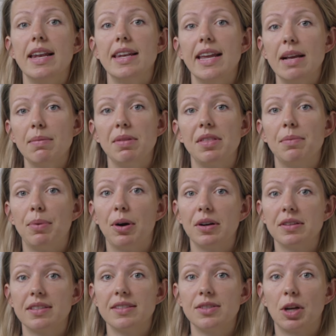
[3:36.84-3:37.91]
label the
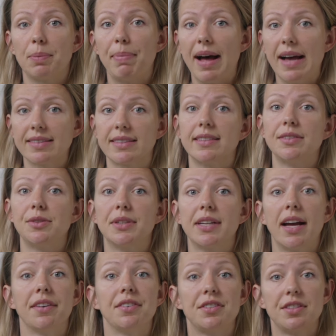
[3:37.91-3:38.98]
boxes or baskets that you
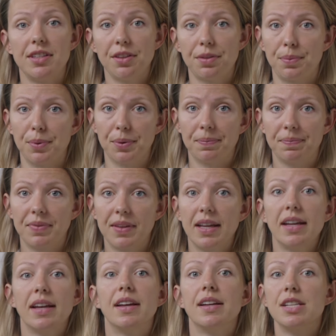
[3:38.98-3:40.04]
can't see through.
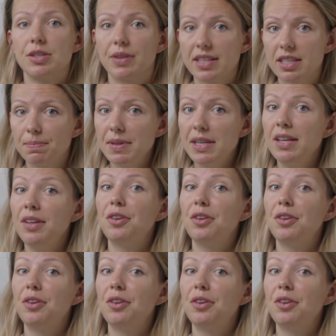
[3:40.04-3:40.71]
Trust me,